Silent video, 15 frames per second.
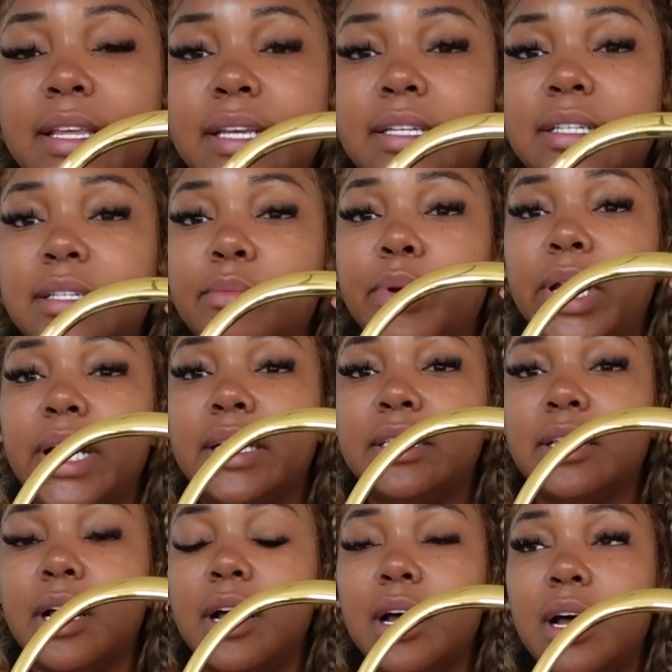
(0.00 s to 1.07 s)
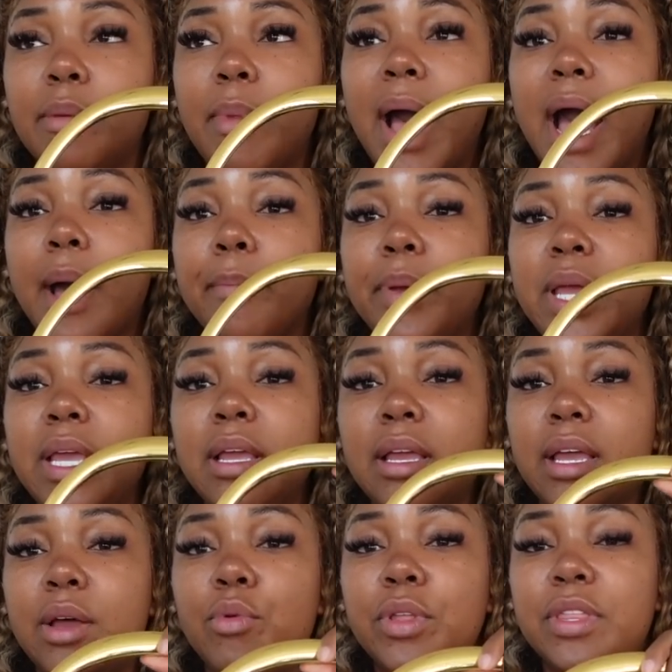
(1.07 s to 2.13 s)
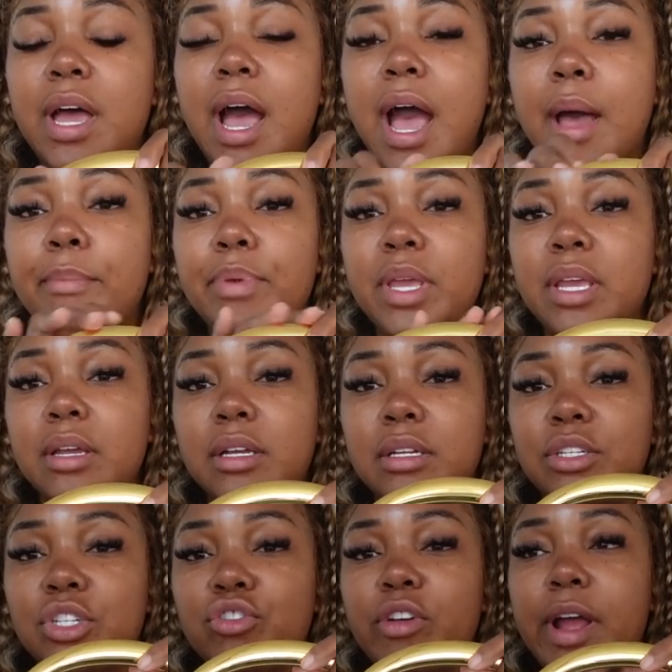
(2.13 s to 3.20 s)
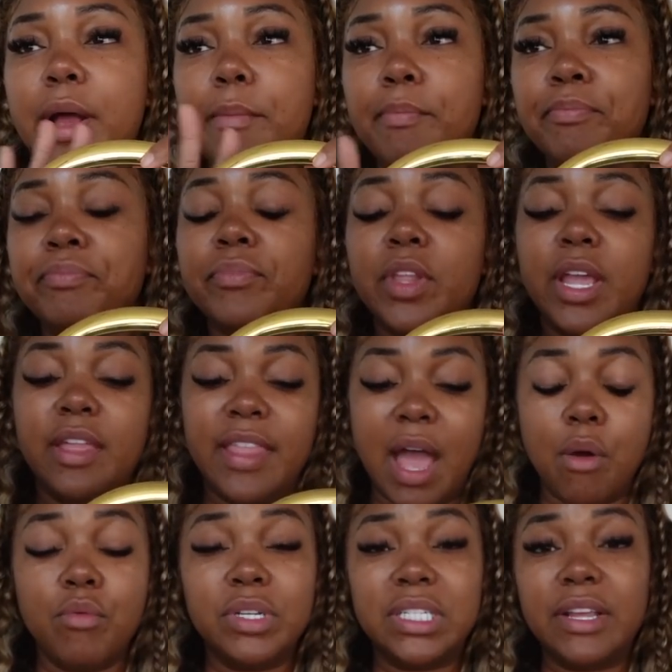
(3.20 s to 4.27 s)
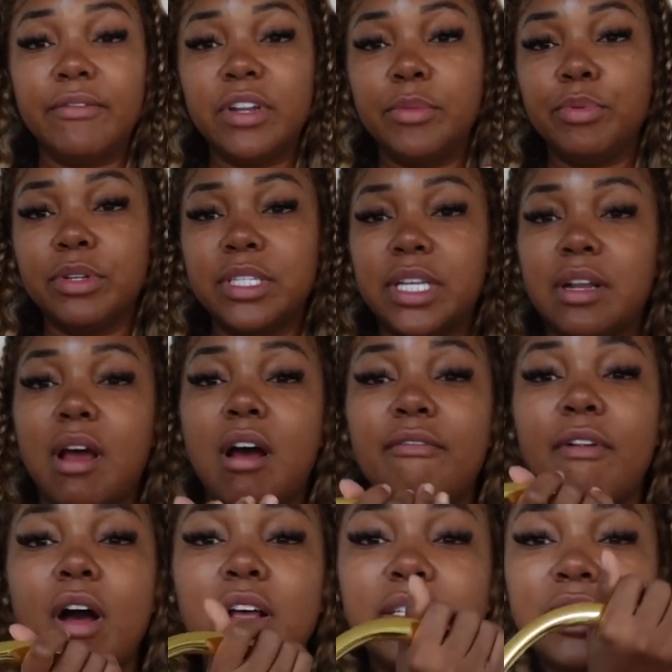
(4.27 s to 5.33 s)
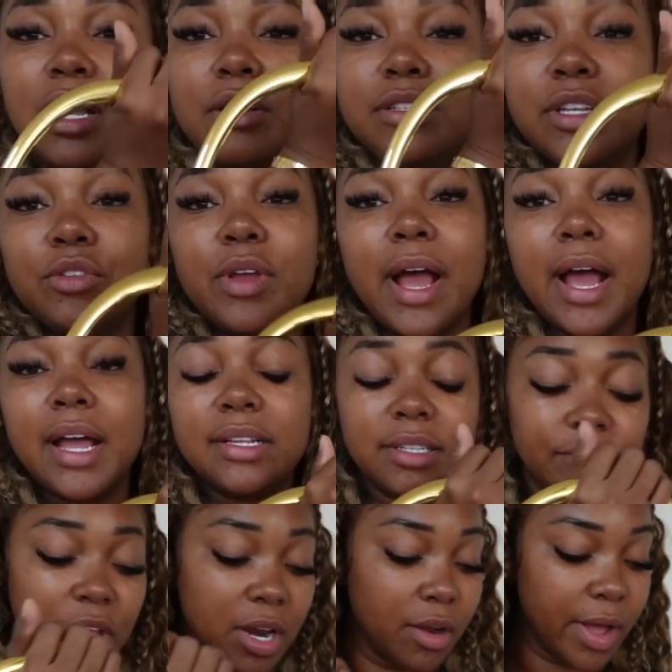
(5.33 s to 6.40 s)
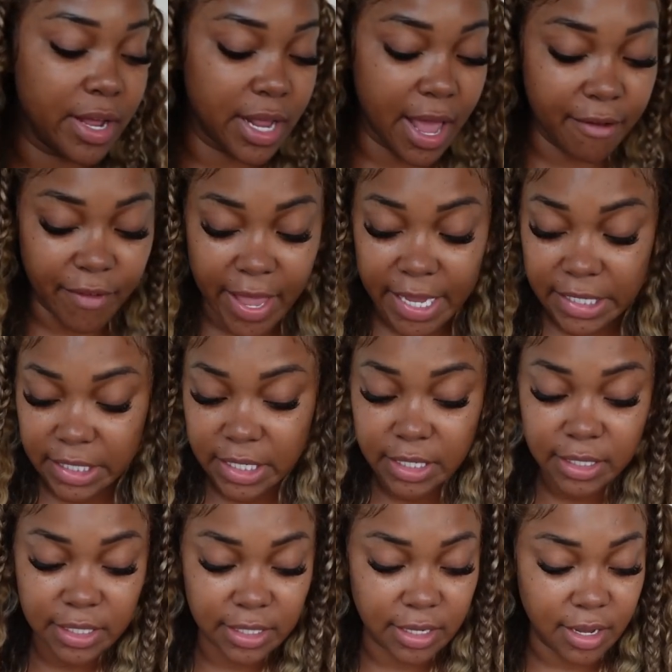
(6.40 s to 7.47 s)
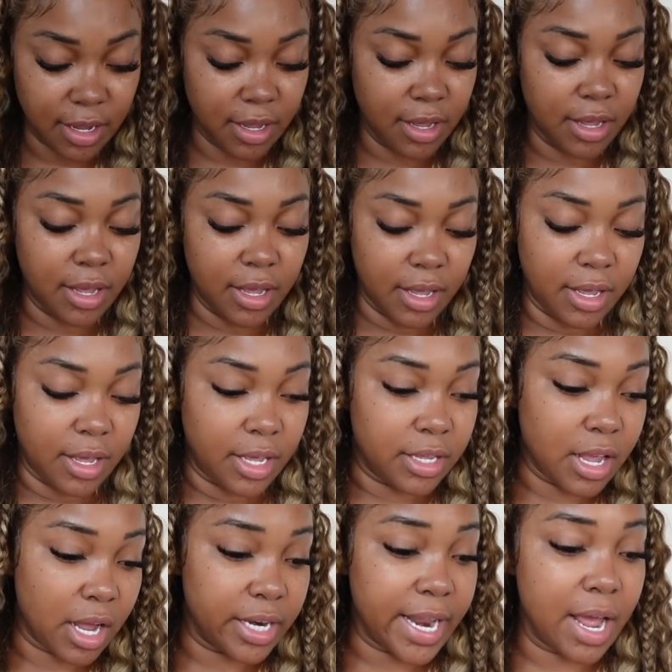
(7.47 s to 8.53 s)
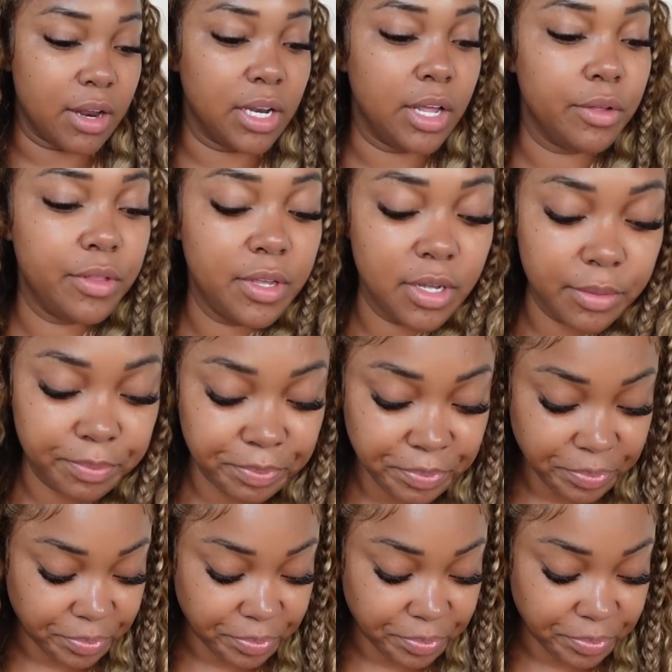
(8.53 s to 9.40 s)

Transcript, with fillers: this, but it's hot pink with a hot pink strap, and that one was 70% off also. So you guys, if y'all don't have Essence, y'all download them.